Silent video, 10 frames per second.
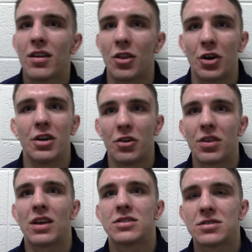learning new
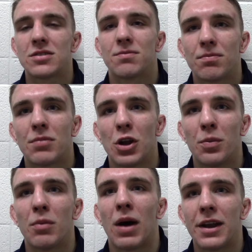things, being
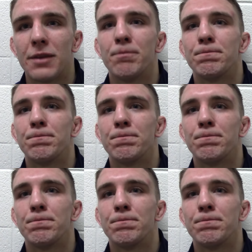open-minded.